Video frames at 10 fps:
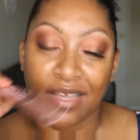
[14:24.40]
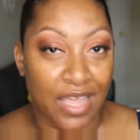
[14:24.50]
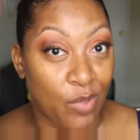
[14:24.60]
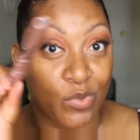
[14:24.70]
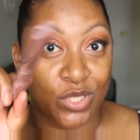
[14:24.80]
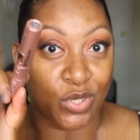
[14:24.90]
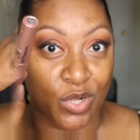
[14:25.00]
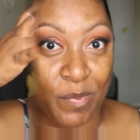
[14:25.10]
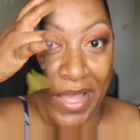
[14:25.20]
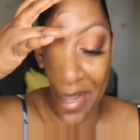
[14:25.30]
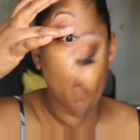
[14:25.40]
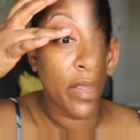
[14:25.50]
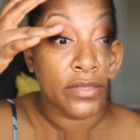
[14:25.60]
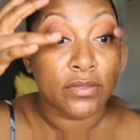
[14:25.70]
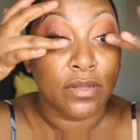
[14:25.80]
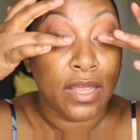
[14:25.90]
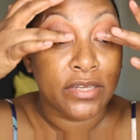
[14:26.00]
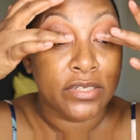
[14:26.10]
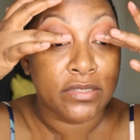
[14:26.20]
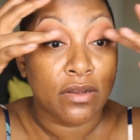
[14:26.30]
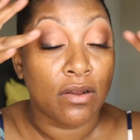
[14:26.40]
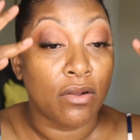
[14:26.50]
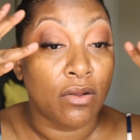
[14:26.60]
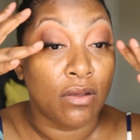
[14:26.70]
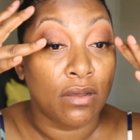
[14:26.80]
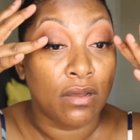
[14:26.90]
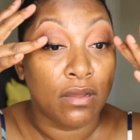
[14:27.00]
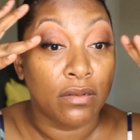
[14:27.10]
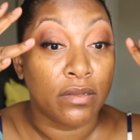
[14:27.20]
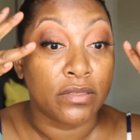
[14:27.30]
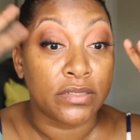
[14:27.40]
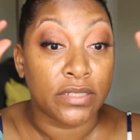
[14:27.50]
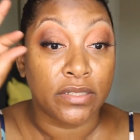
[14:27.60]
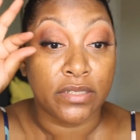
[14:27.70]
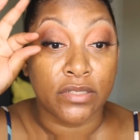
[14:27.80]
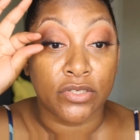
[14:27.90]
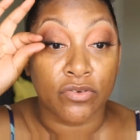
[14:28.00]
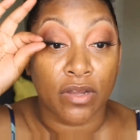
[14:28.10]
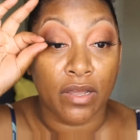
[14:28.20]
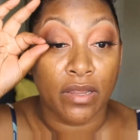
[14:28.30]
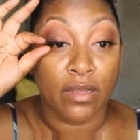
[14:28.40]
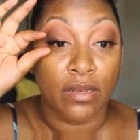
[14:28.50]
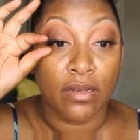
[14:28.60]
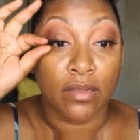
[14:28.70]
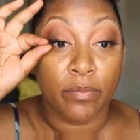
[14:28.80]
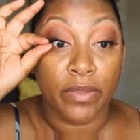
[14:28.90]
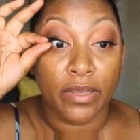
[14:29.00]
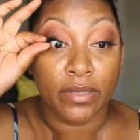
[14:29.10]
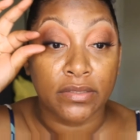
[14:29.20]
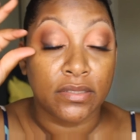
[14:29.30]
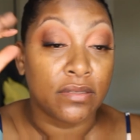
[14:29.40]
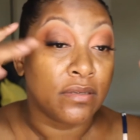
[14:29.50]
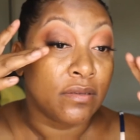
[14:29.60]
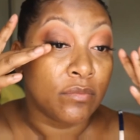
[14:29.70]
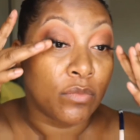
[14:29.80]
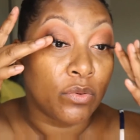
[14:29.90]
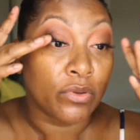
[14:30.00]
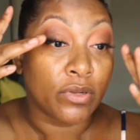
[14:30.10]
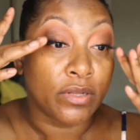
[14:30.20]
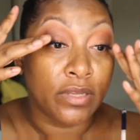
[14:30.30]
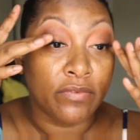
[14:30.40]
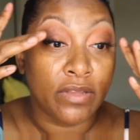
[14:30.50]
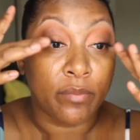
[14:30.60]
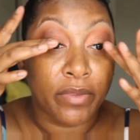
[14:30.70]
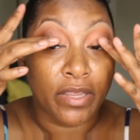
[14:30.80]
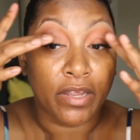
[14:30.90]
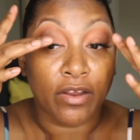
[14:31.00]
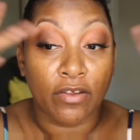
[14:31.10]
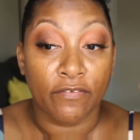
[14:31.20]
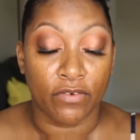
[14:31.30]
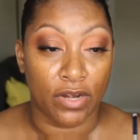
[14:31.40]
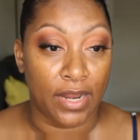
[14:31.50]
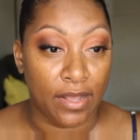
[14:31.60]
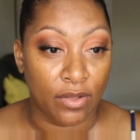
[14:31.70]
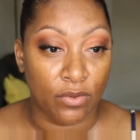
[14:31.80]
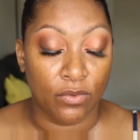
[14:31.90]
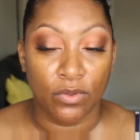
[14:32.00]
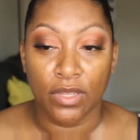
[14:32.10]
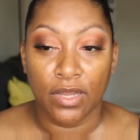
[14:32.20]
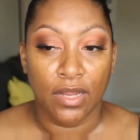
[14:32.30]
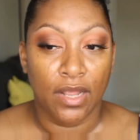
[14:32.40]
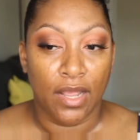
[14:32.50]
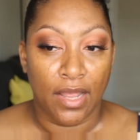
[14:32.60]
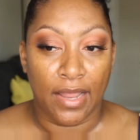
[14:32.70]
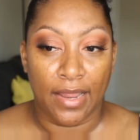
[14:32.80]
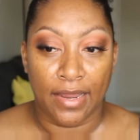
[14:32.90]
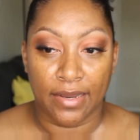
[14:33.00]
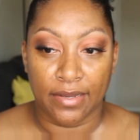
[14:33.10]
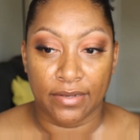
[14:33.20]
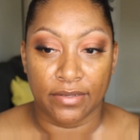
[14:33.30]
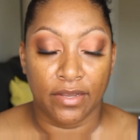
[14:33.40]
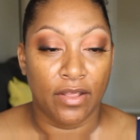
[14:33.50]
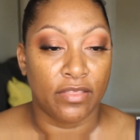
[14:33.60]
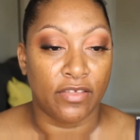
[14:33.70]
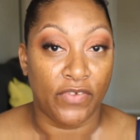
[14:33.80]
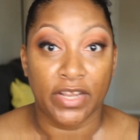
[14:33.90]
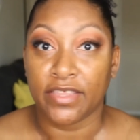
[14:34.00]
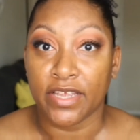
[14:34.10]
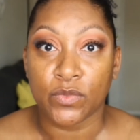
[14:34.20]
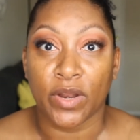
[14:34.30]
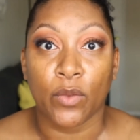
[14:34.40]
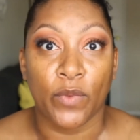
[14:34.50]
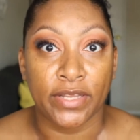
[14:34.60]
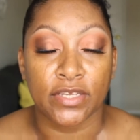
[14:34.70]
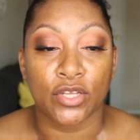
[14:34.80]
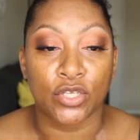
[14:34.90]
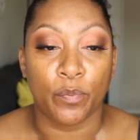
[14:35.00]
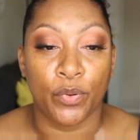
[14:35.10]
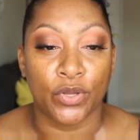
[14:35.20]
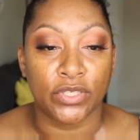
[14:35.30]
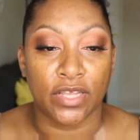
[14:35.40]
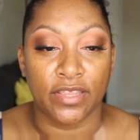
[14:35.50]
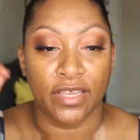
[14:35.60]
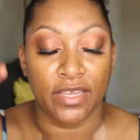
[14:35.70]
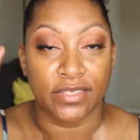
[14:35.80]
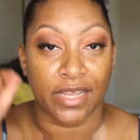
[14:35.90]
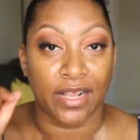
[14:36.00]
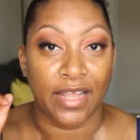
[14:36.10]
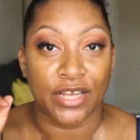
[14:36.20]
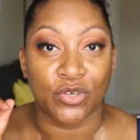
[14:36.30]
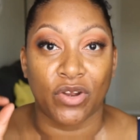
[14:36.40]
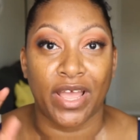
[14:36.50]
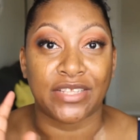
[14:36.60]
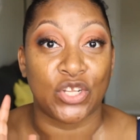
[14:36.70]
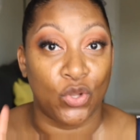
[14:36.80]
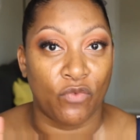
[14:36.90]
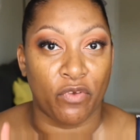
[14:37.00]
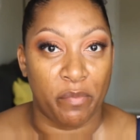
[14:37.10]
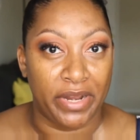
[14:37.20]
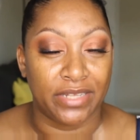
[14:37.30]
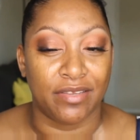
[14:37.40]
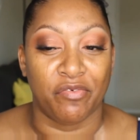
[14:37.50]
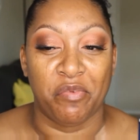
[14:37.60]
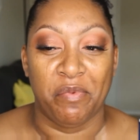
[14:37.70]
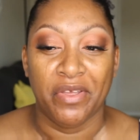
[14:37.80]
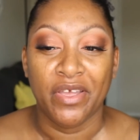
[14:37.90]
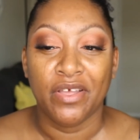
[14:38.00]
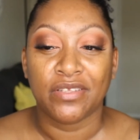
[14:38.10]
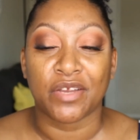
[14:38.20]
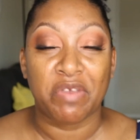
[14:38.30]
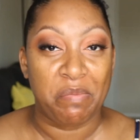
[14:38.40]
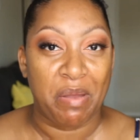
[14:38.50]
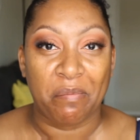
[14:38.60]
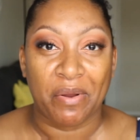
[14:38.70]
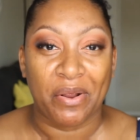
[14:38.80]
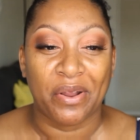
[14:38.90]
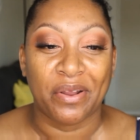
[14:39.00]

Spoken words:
and we'll circle back. Okay, so lashes are on. Still need to dry a little bit. We're gonna leave them here for now. And the funny thing is, when I went to put the second lash on, I had to look for a minute to remember